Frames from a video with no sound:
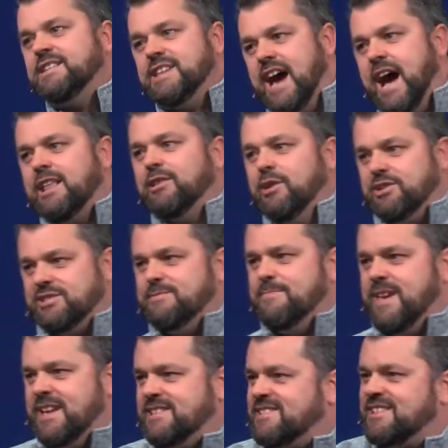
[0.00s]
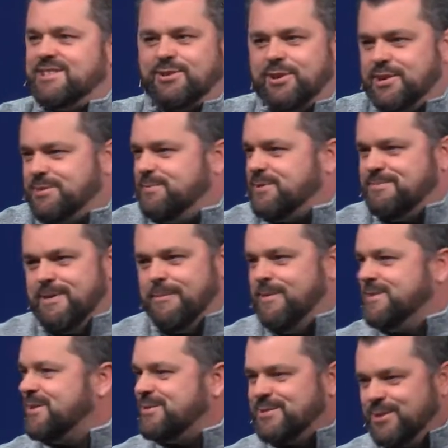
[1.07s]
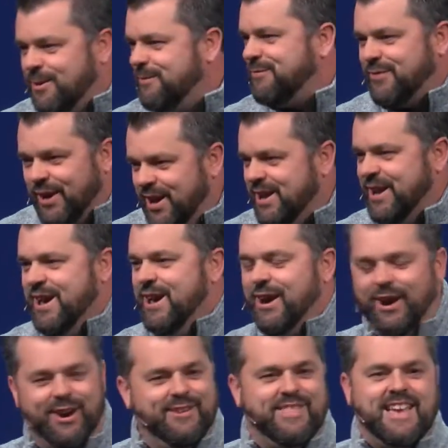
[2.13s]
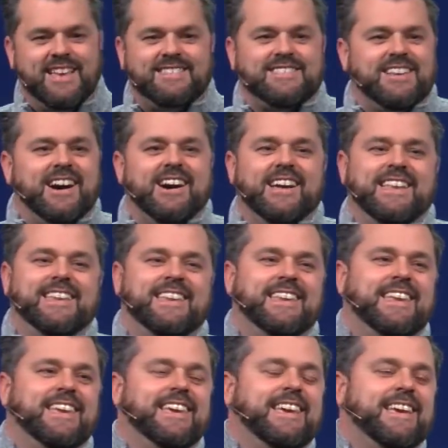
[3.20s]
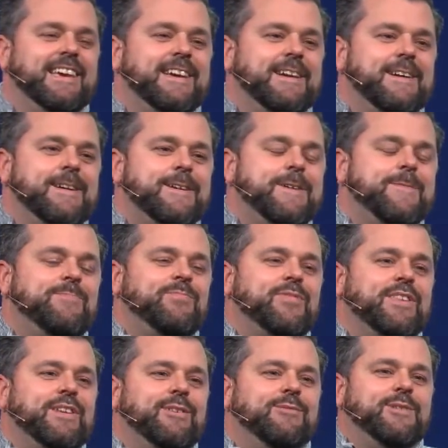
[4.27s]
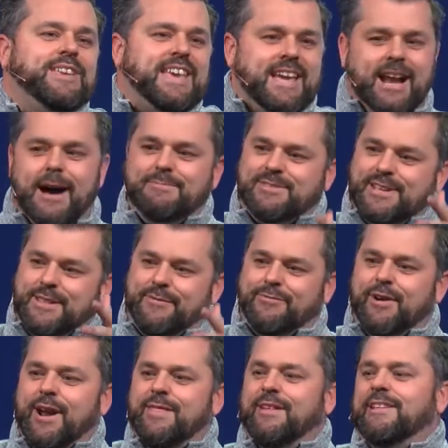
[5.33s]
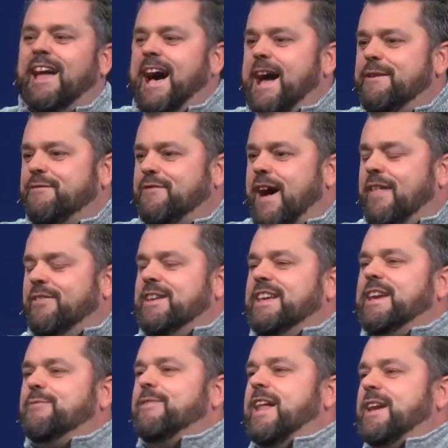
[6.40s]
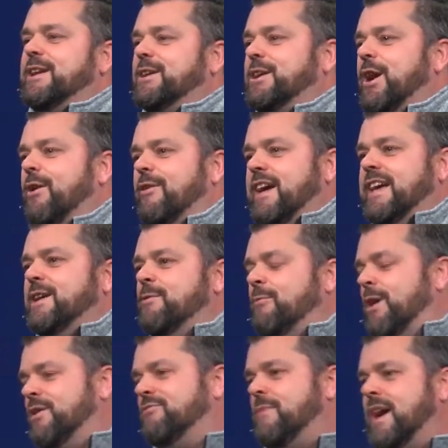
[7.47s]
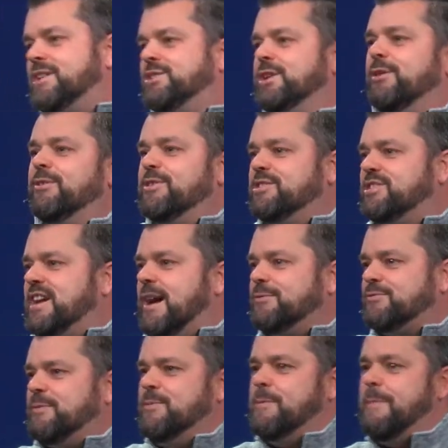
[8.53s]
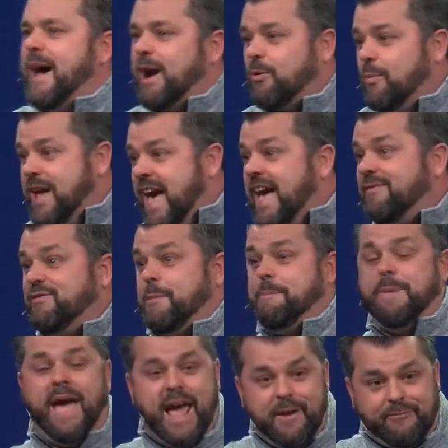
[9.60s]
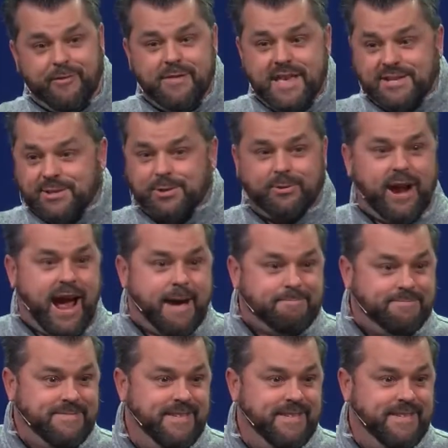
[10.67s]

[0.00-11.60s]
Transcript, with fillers: dad looks at me and says, Christmas memories are so fun, aren't they, son? We get up to the front of the line finally to get ready to go in, and one of my children shouts from the back, We have to pay for this crap?